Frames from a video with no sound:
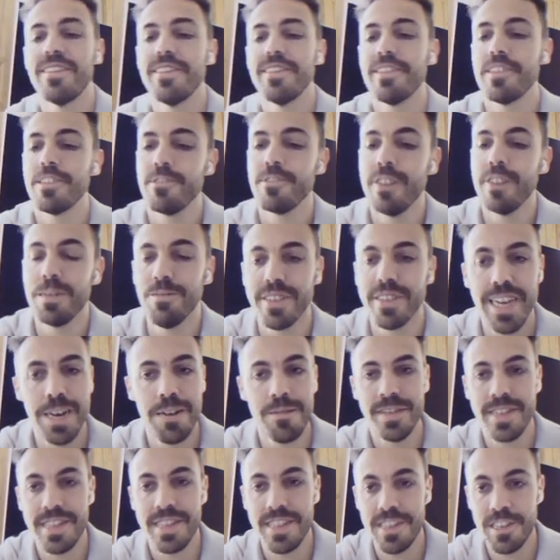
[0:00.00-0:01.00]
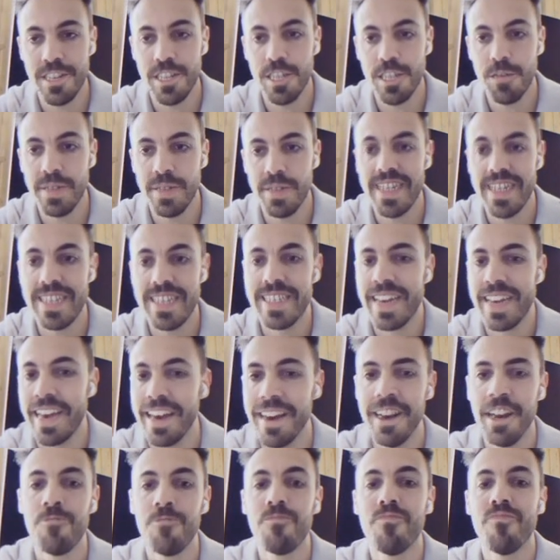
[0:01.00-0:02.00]
it's an incredible time to, to be. Well, I
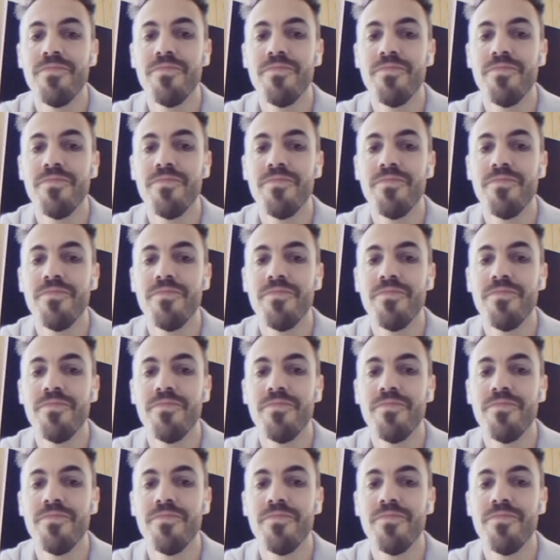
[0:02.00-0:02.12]
mean, AI.